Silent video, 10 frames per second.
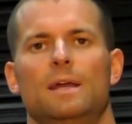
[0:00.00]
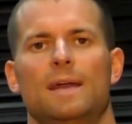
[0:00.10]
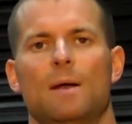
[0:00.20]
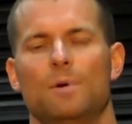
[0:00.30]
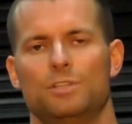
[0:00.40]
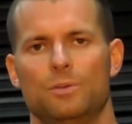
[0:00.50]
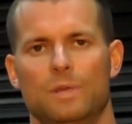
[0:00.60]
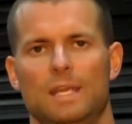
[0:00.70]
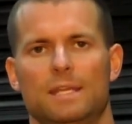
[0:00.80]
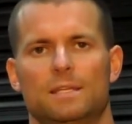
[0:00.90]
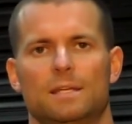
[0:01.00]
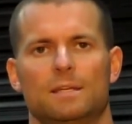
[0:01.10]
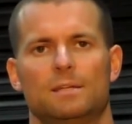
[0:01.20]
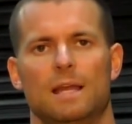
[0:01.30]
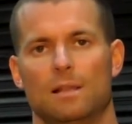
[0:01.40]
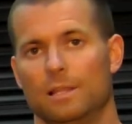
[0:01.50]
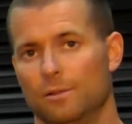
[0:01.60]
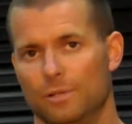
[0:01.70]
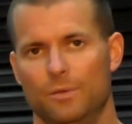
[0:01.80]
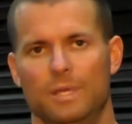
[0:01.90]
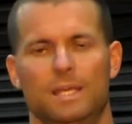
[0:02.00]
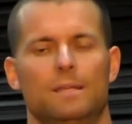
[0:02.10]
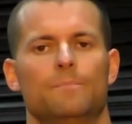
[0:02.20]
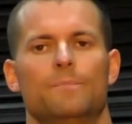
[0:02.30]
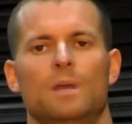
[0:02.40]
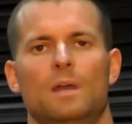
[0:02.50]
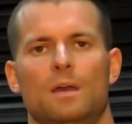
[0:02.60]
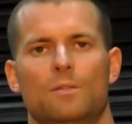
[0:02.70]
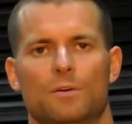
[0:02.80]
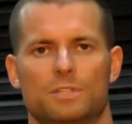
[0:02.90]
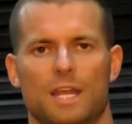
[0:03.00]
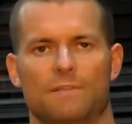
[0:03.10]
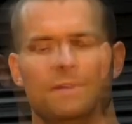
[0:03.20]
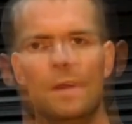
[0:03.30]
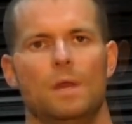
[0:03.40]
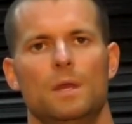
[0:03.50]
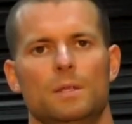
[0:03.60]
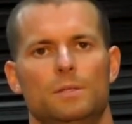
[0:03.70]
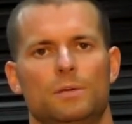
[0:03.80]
how much you eat, how little you eat, those kind of things.